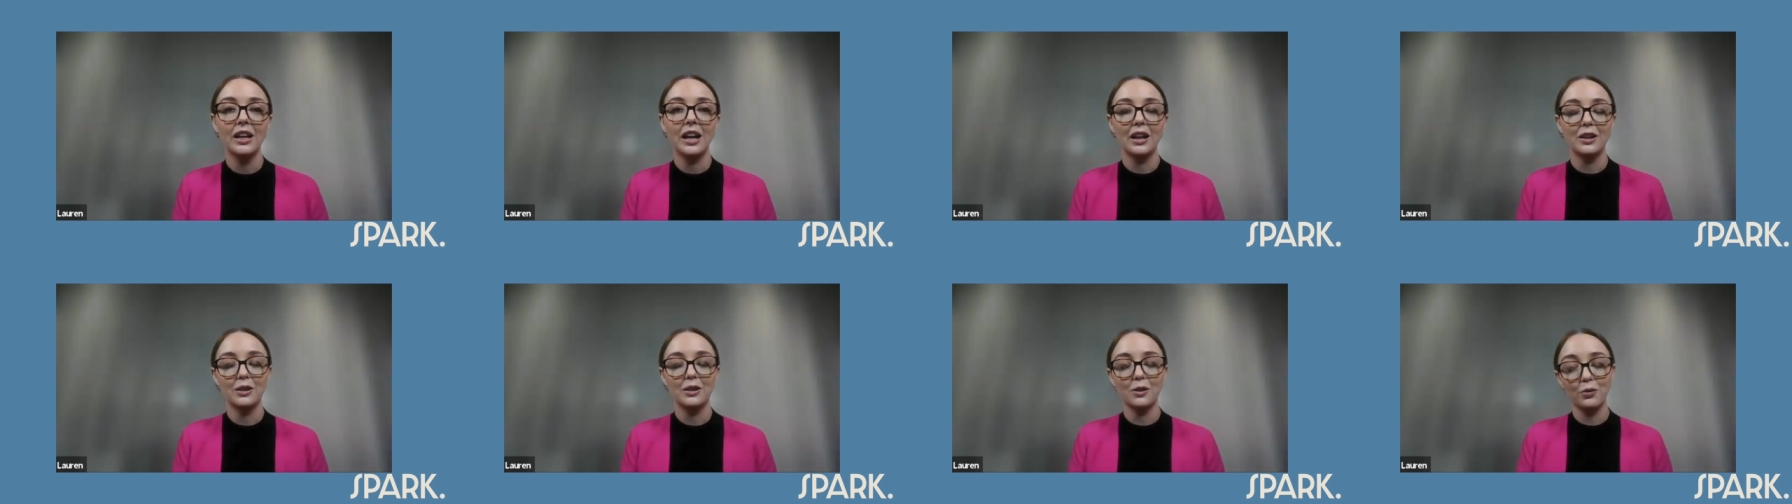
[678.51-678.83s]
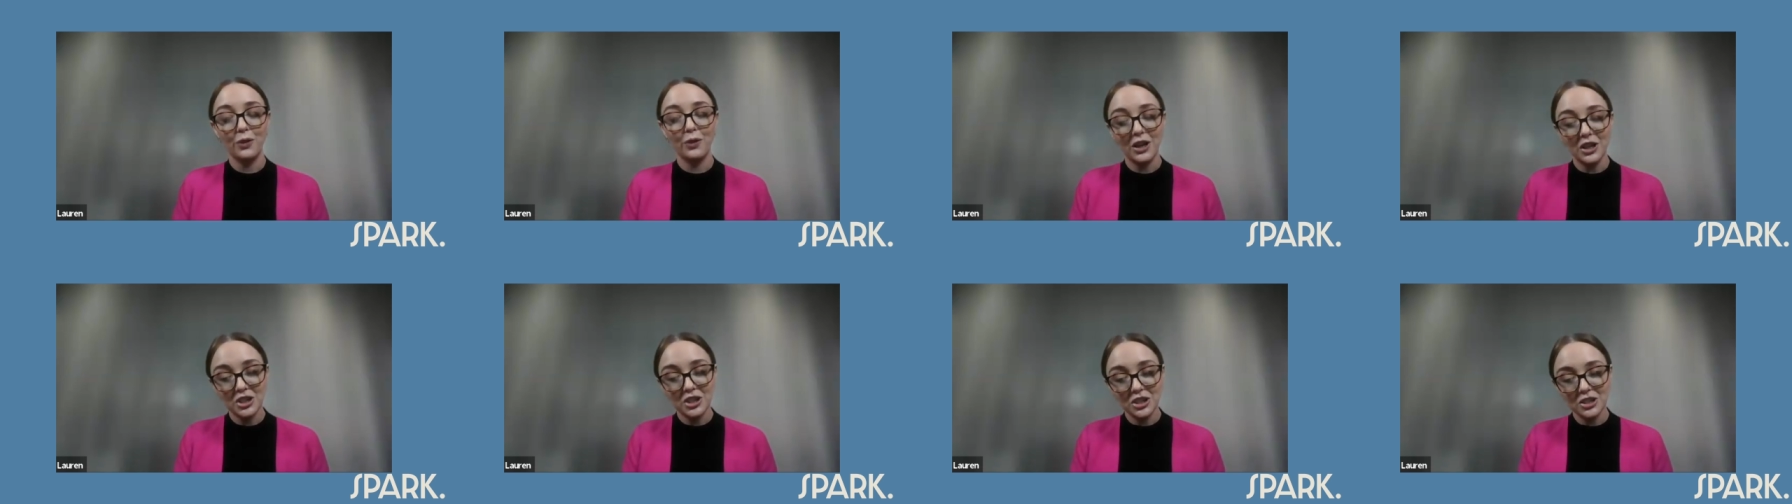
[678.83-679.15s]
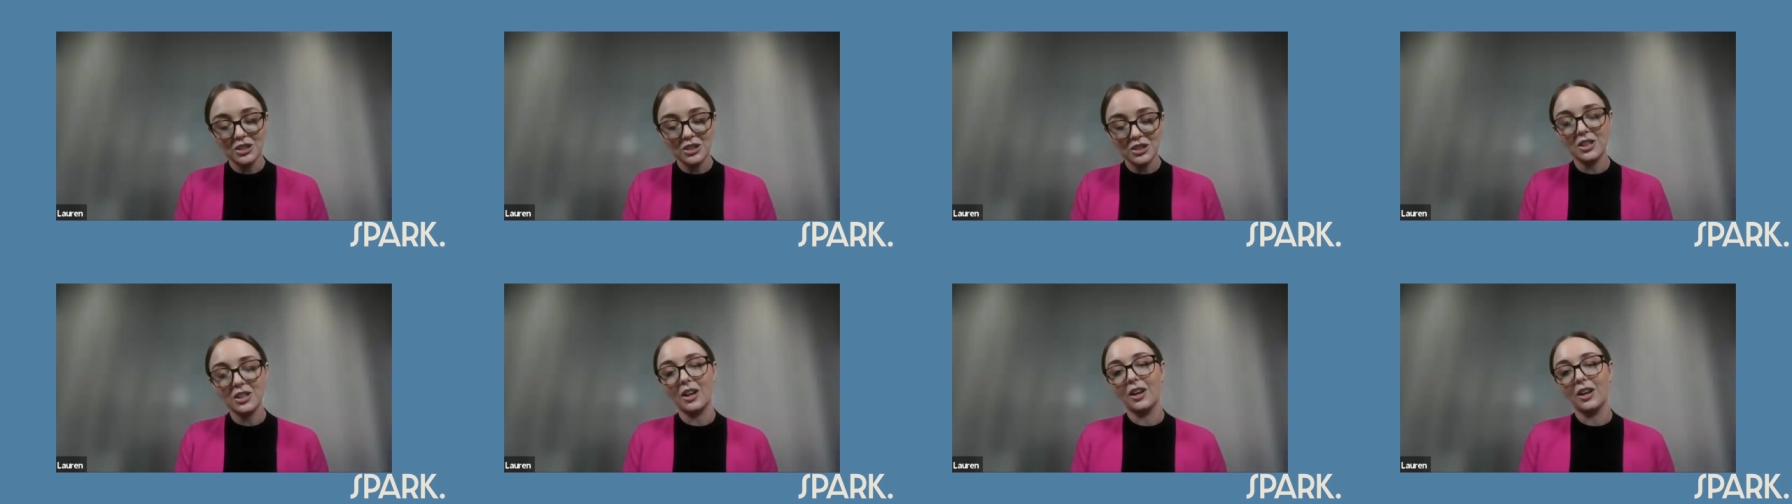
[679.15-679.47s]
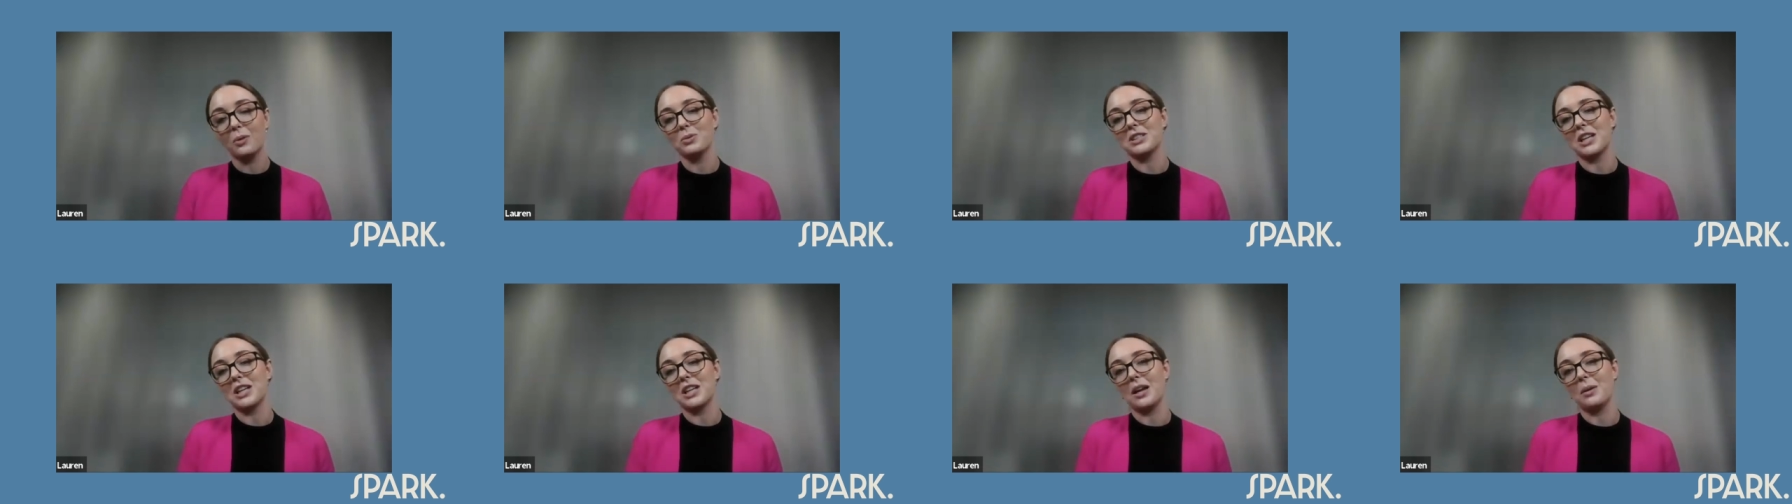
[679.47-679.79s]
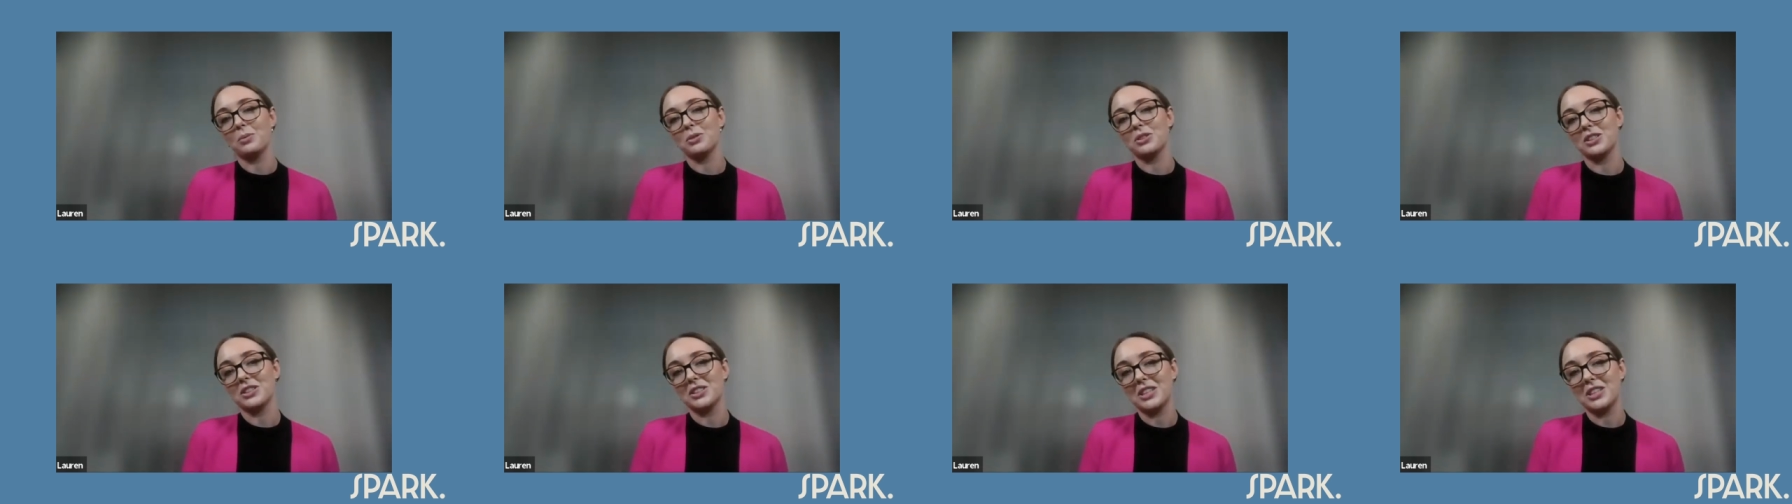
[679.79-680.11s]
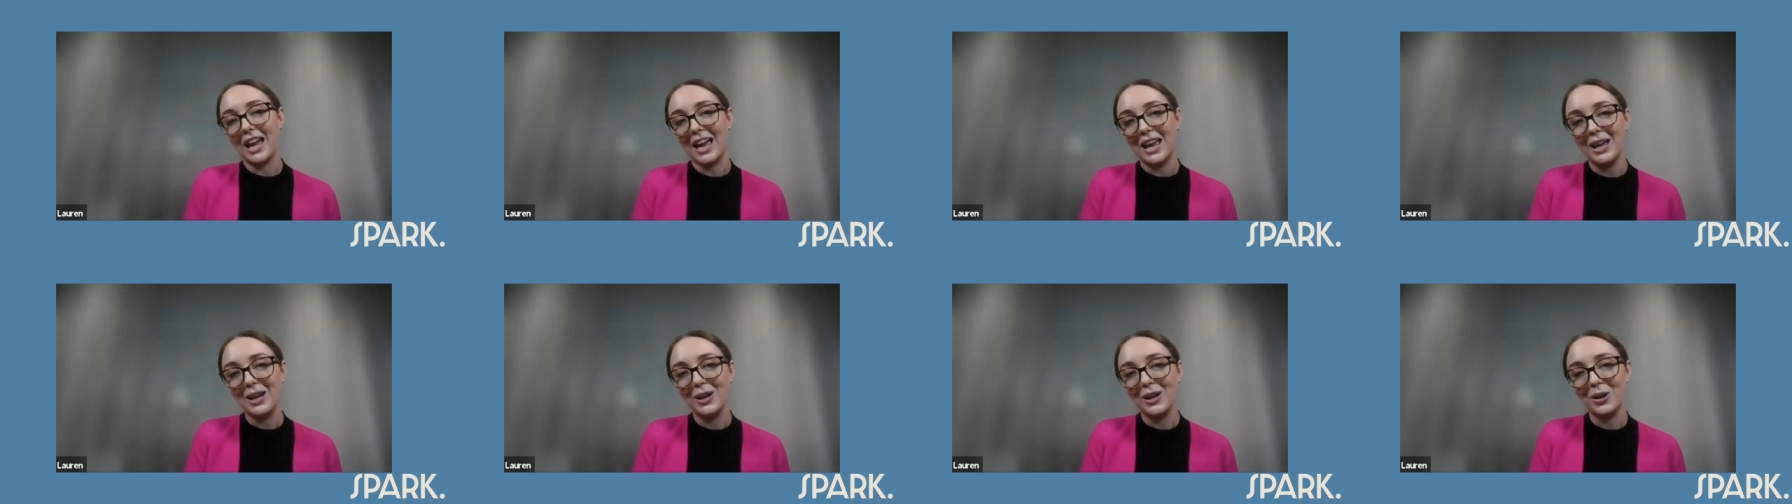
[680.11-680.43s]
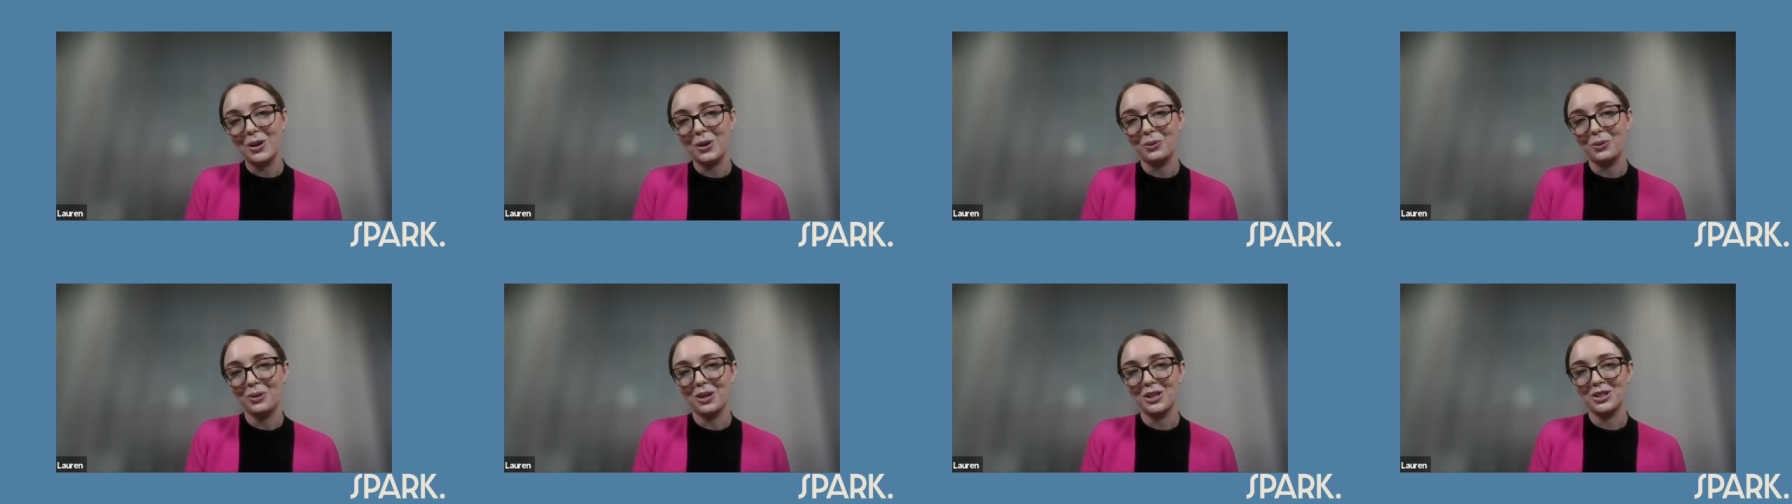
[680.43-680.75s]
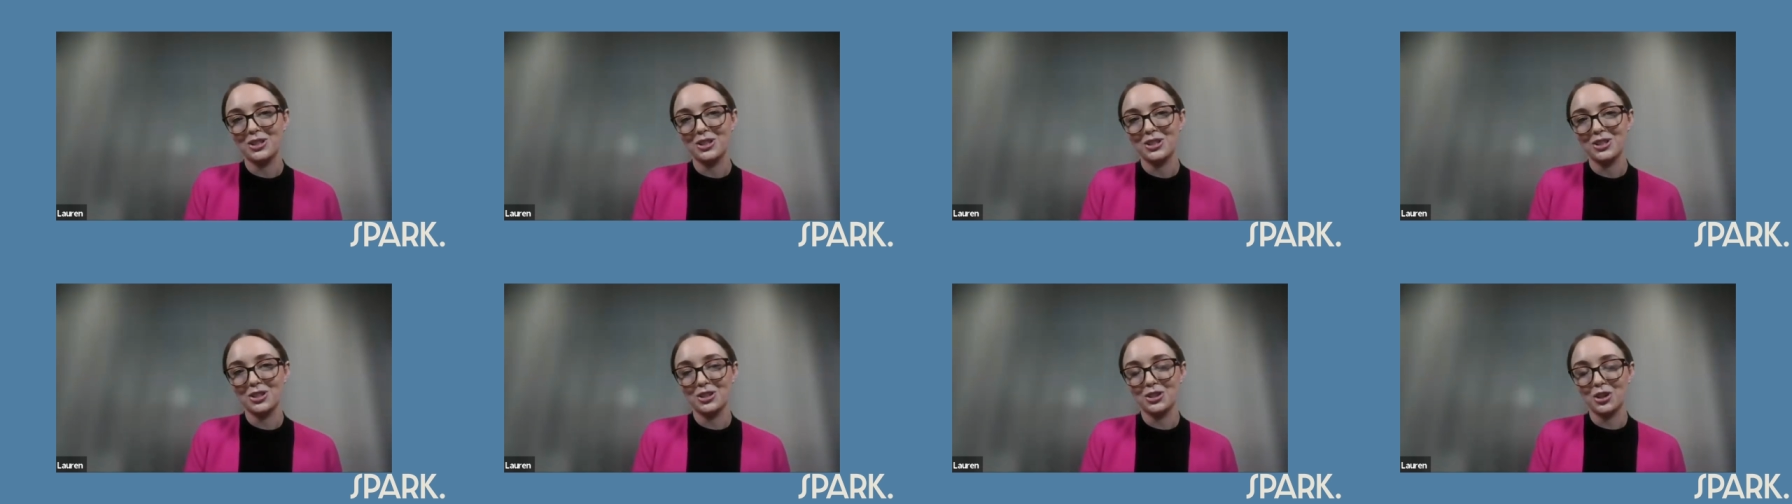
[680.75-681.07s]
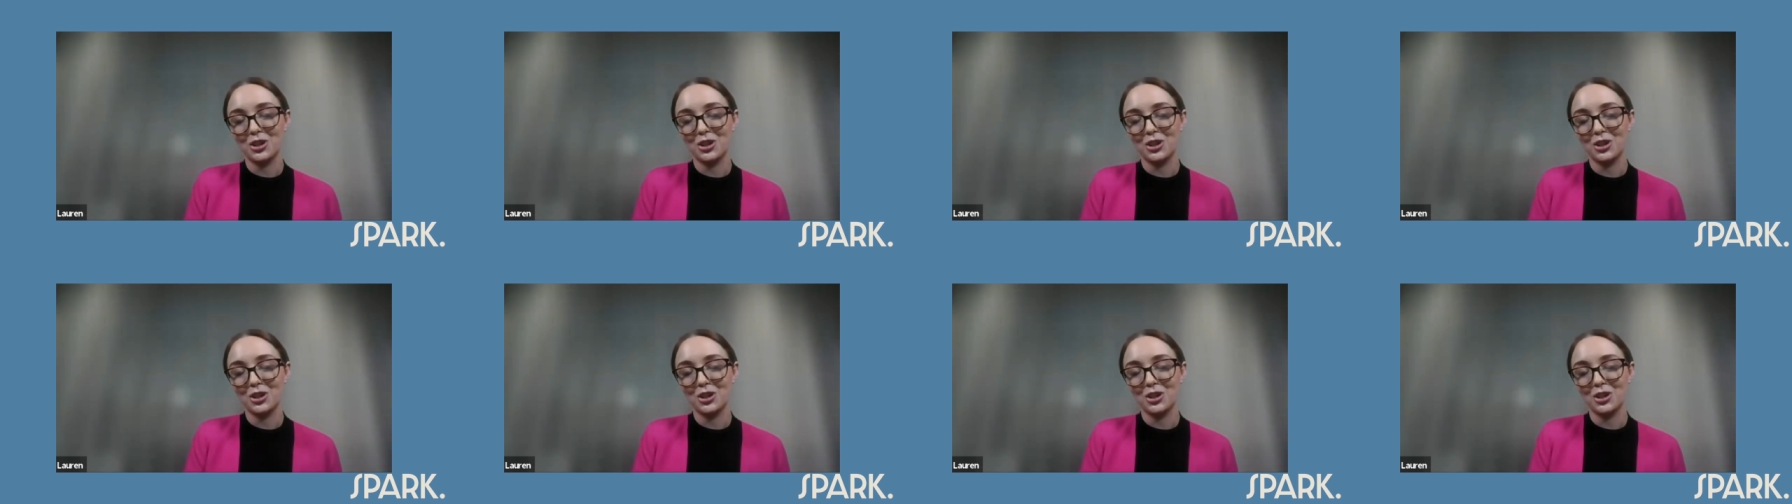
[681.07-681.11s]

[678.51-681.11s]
And the fashion designer was able to take her registered